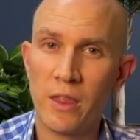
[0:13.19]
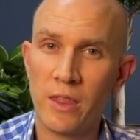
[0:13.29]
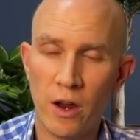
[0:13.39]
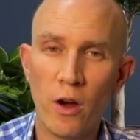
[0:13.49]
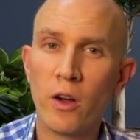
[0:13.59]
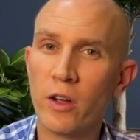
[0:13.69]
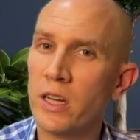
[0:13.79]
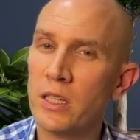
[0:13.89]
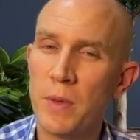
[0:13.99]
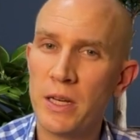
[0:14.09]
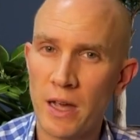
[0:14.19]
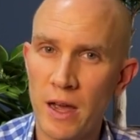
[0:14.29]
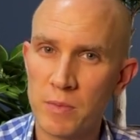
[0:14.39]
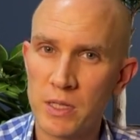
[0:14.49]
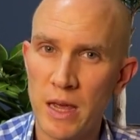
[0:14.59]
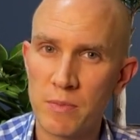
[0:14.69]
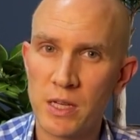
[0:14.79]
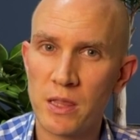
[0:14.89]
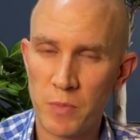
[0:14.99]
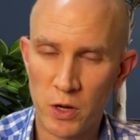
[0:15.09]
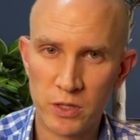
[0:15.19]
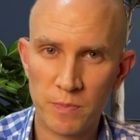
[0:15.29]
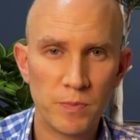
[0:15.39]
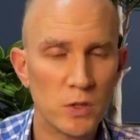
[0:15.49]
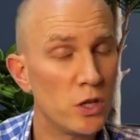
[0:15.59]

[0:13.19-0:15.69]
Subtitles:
There are going to be timestamps at the bottom,